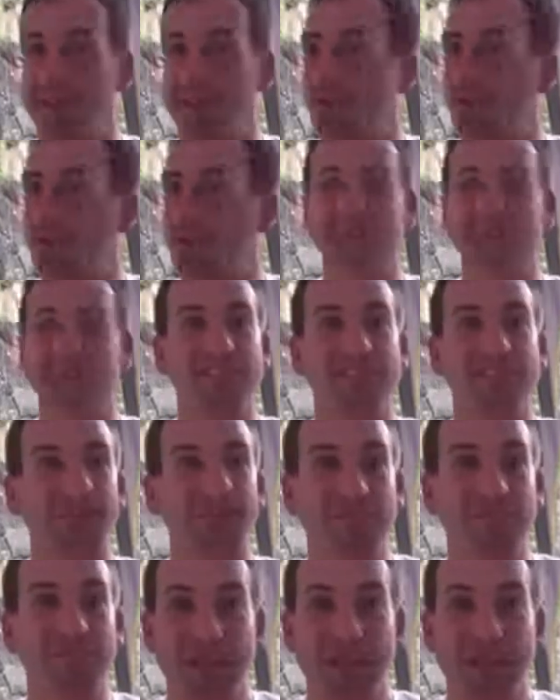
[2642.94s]
There wasn't
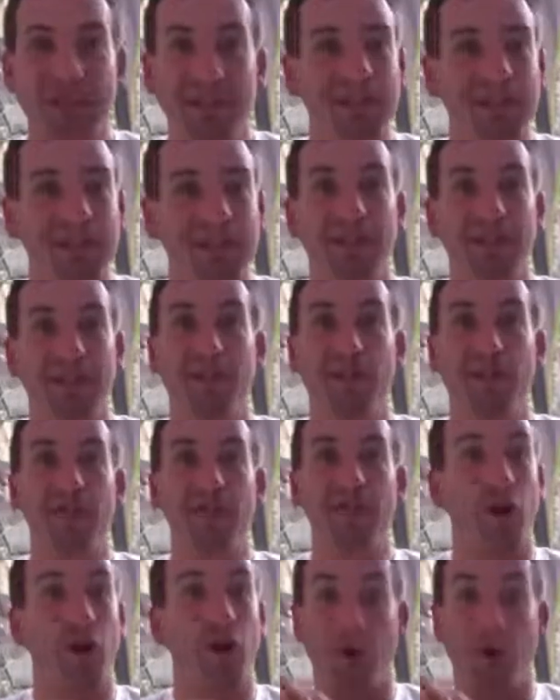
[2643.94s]
some,
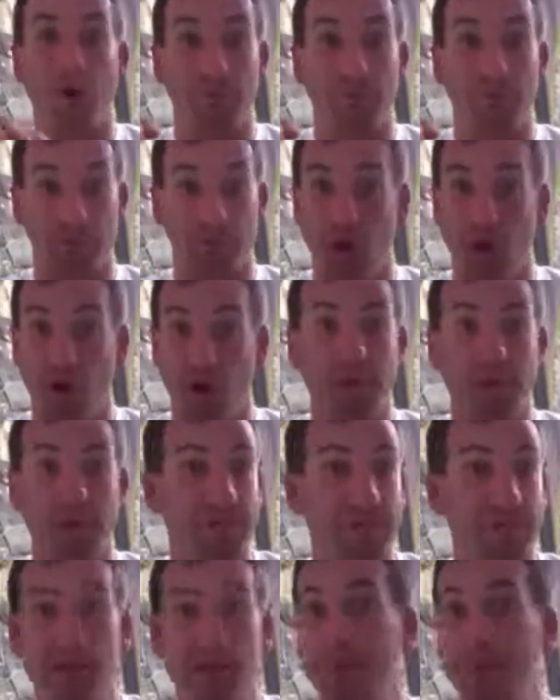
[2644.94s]
only a
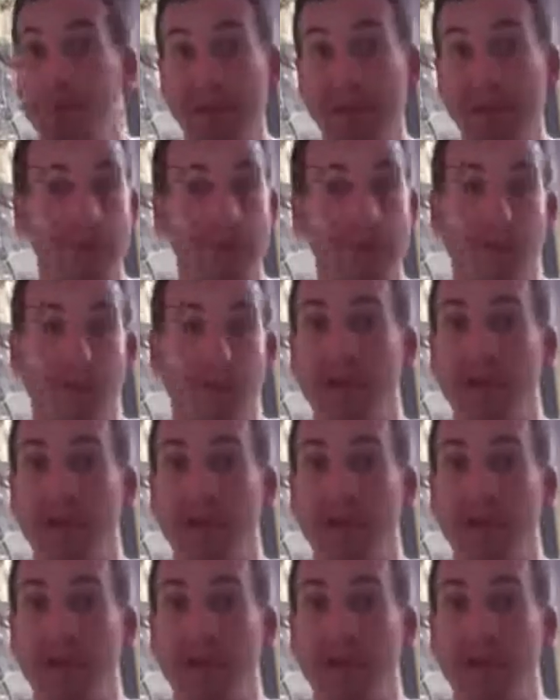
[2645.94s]
few people were